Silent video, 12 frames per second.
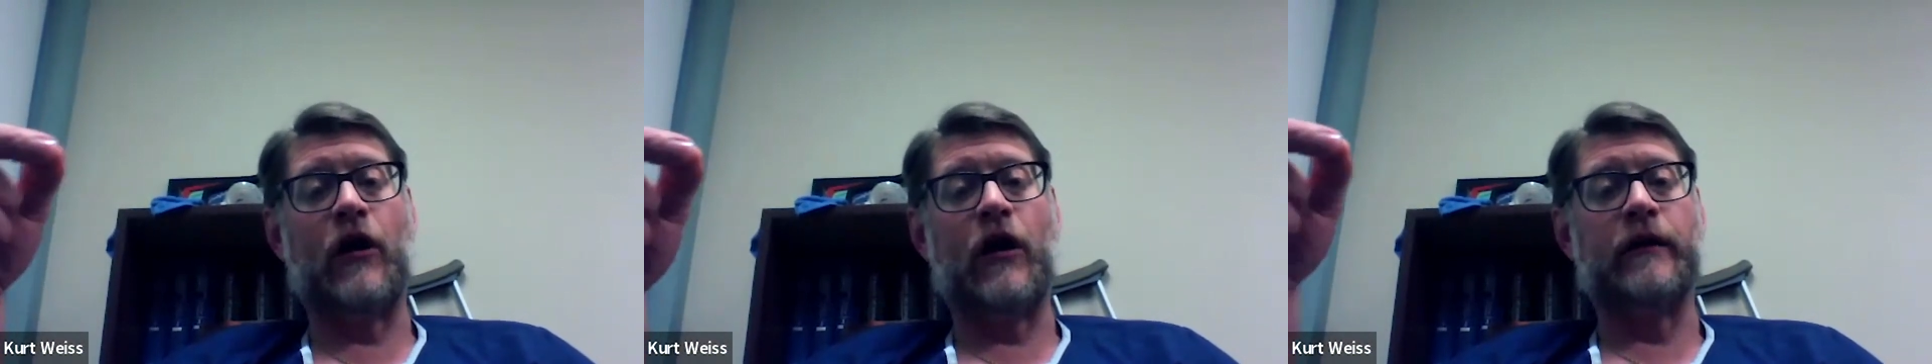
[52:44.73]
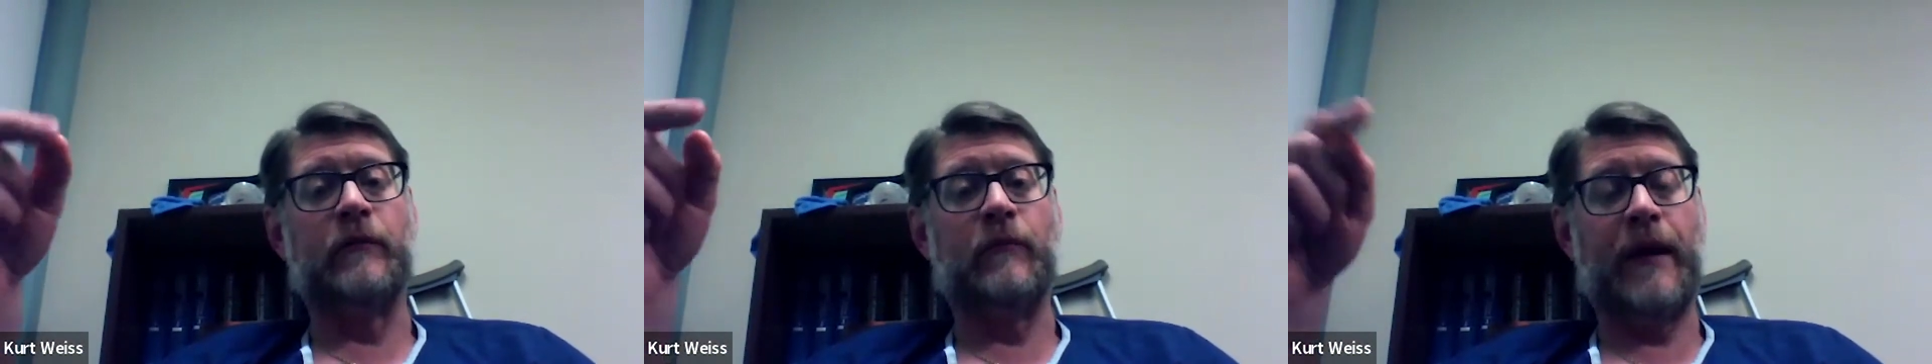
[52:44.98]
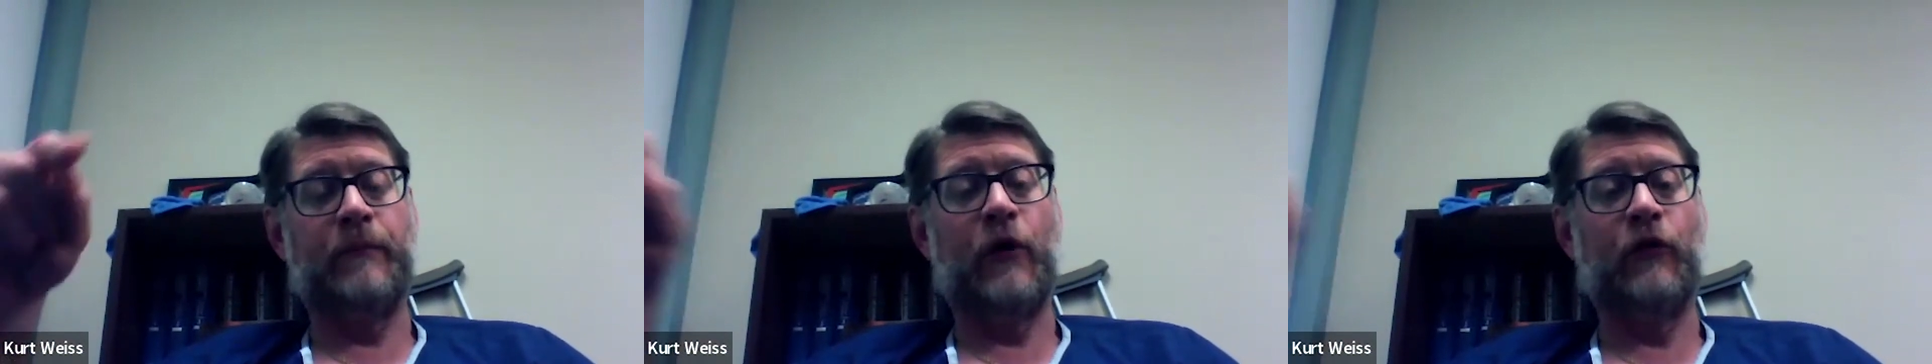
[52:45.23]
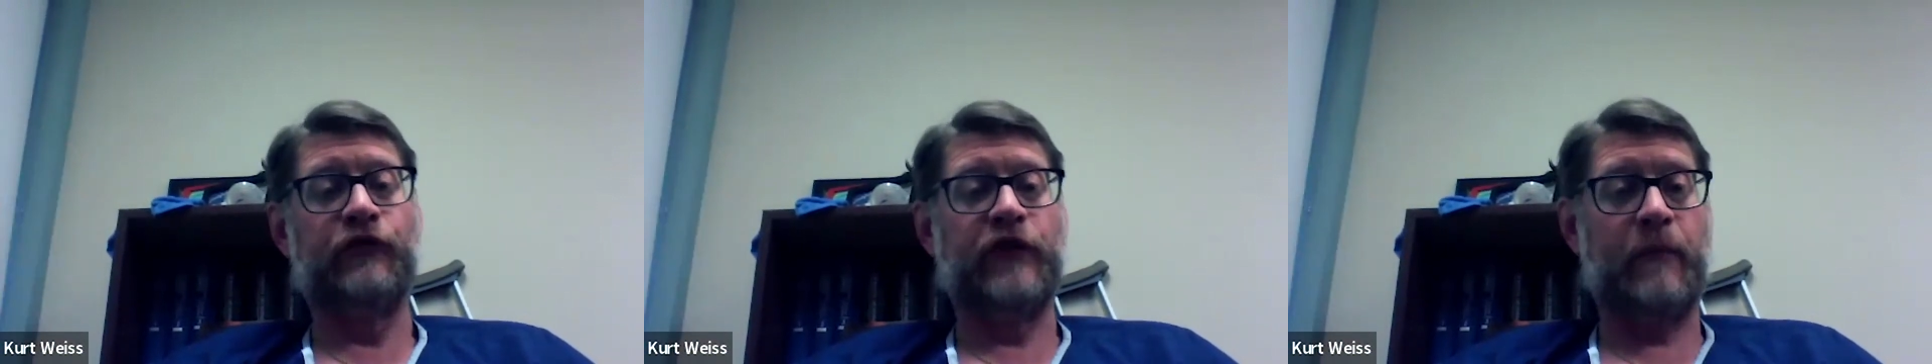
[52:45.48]
on my
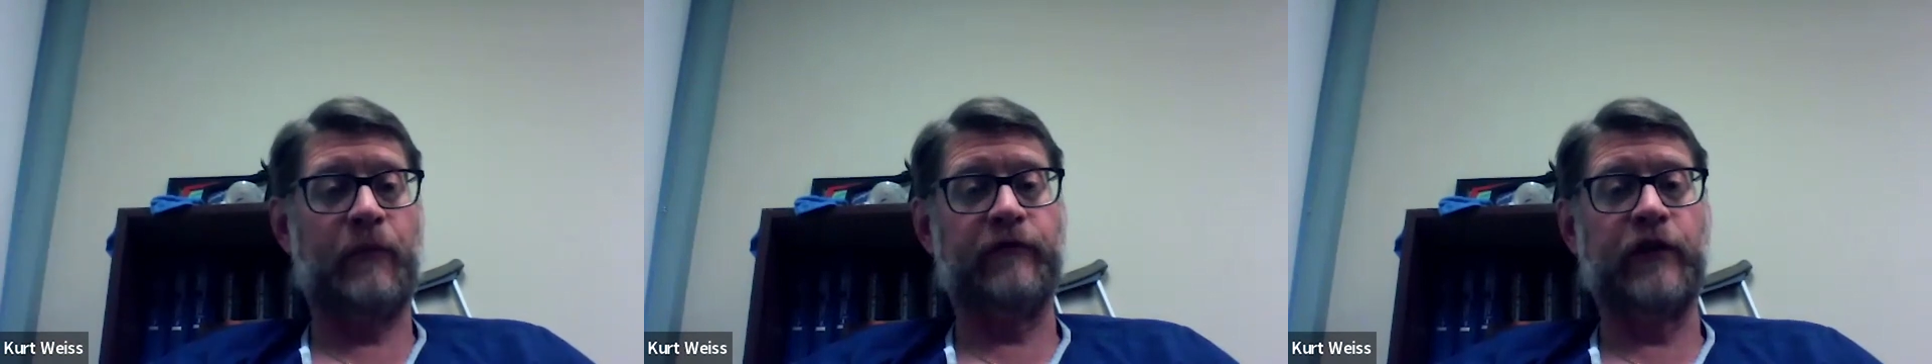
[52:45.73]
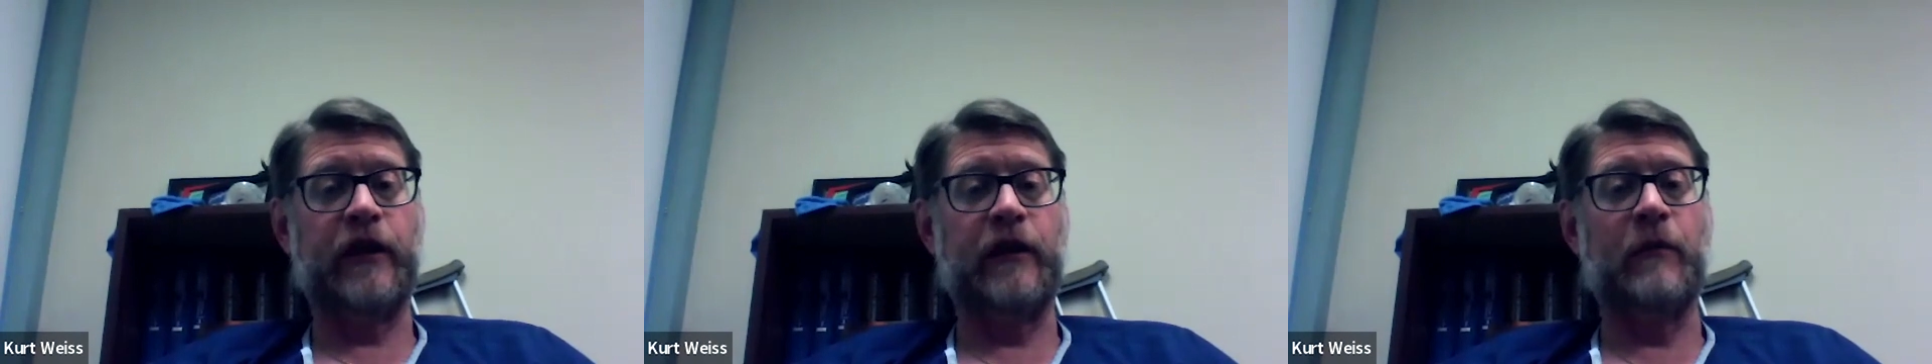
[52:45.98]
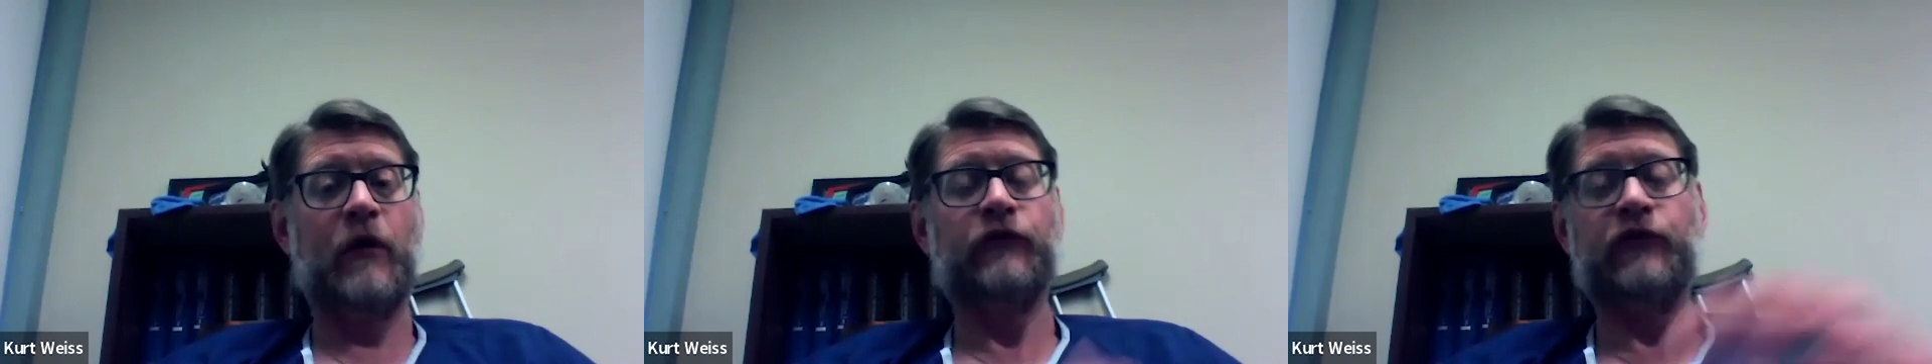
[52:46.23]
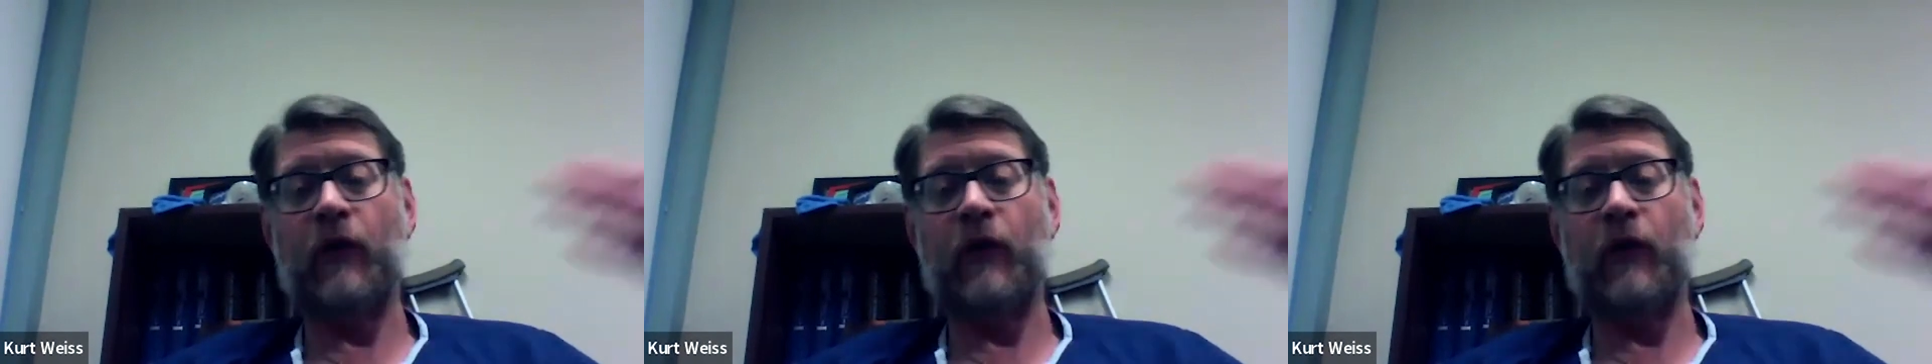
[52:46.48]
postoperative chemo.